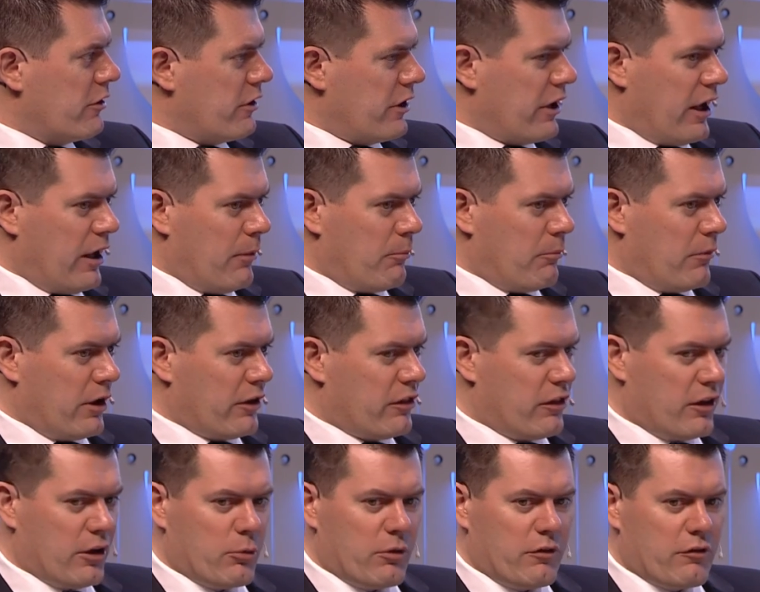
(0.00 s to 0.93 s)
I
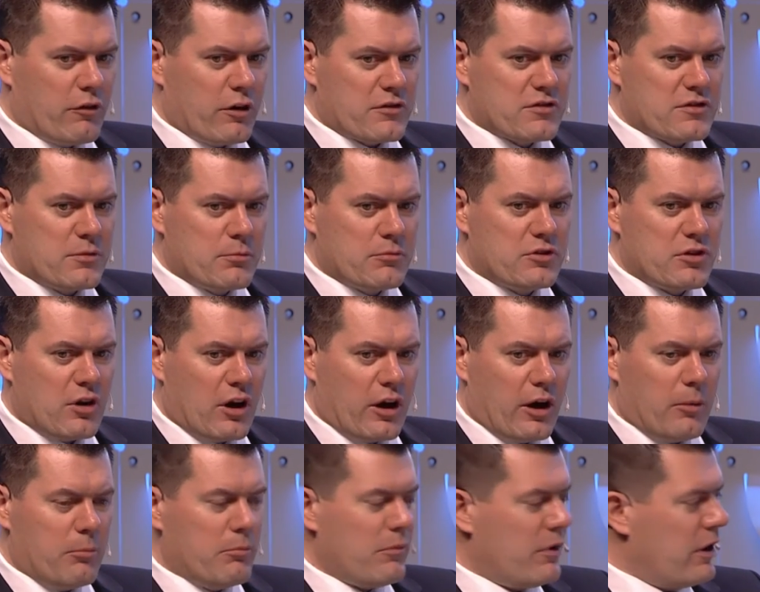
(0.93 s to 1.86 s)
think we've got some
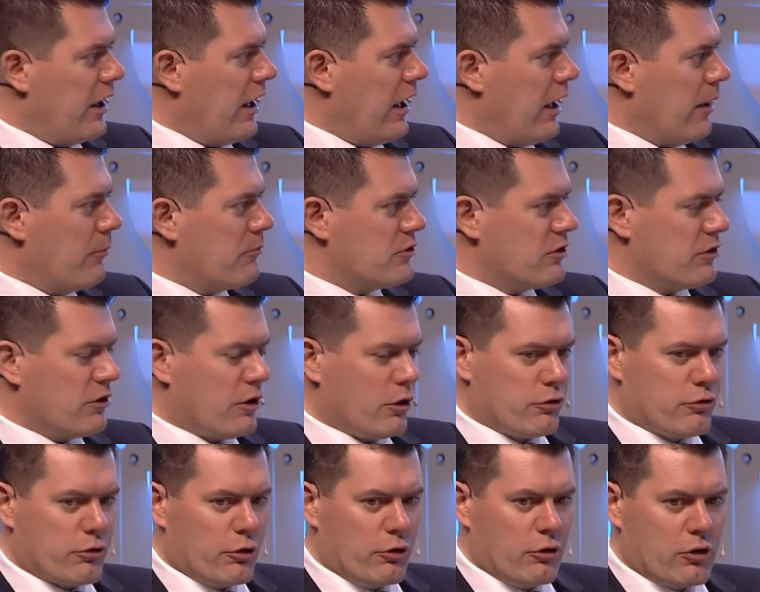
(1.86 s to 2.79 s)
time to go
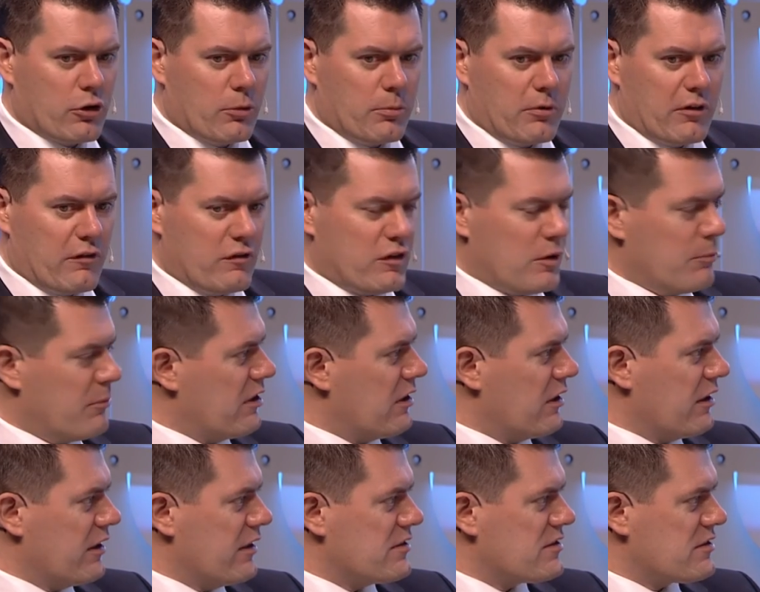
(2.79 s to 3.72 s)
through a couple of them at
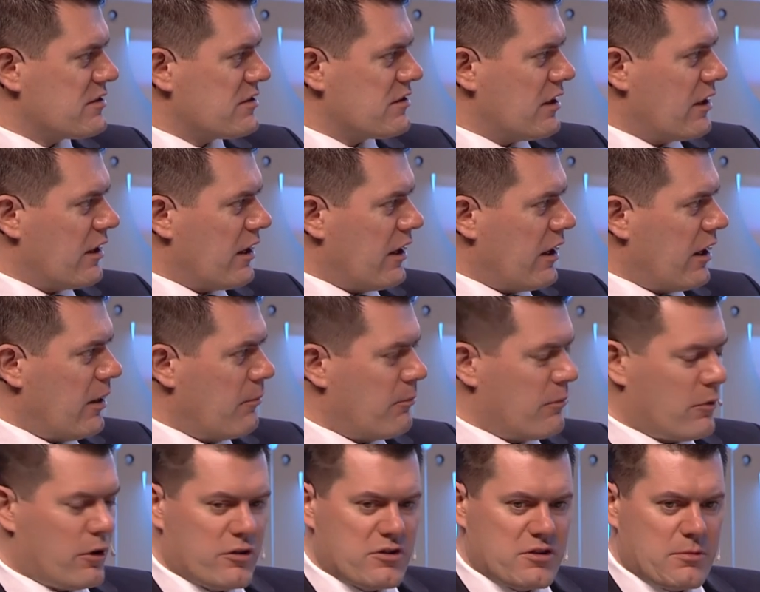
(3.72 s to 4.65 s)
least.
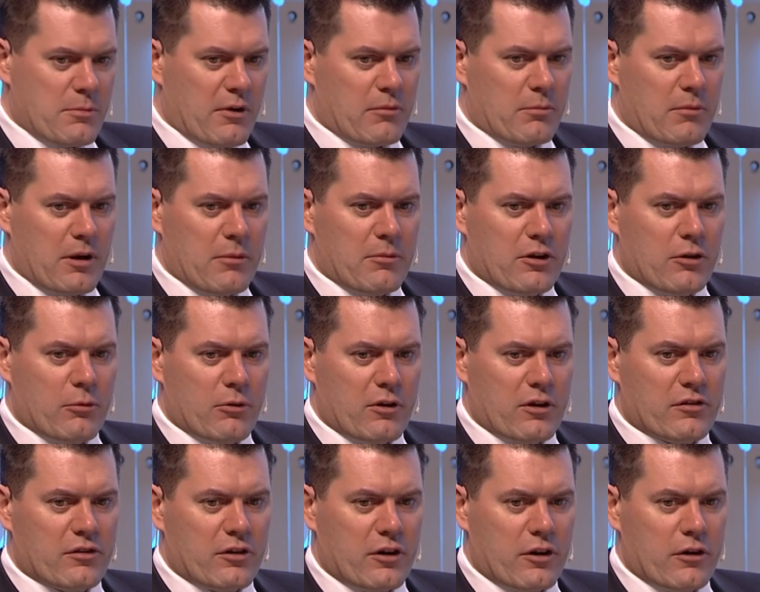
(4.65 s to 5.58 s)
Elizabeth, maybe you want
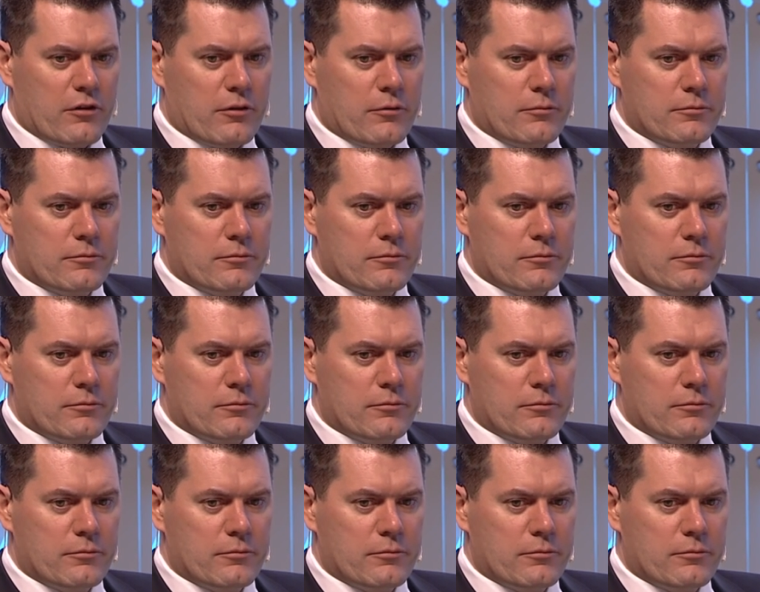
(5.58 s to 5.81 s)
to start?